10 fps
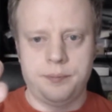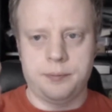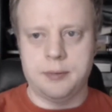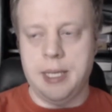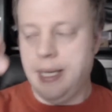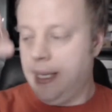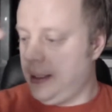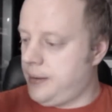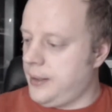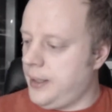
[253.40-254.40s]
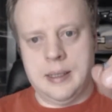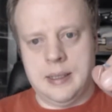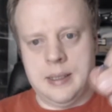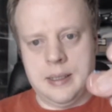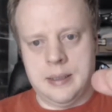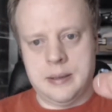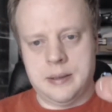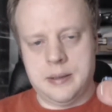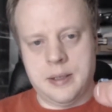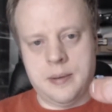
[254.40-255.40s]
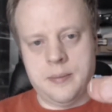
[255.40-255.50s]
an LED, and some